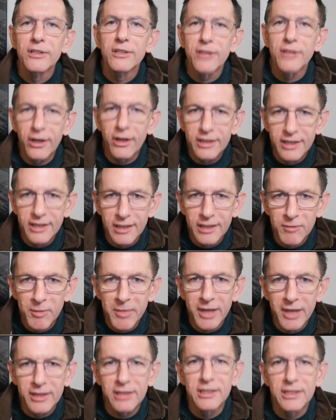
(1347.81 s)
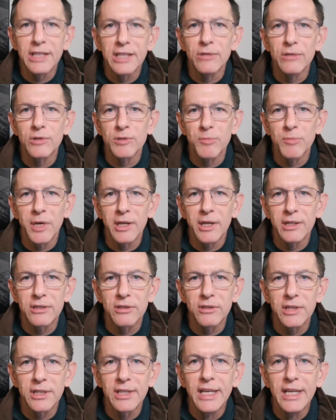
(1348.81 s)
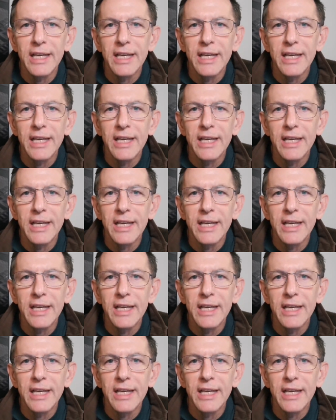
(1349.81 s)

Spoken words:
talk to them about continuous monitoring.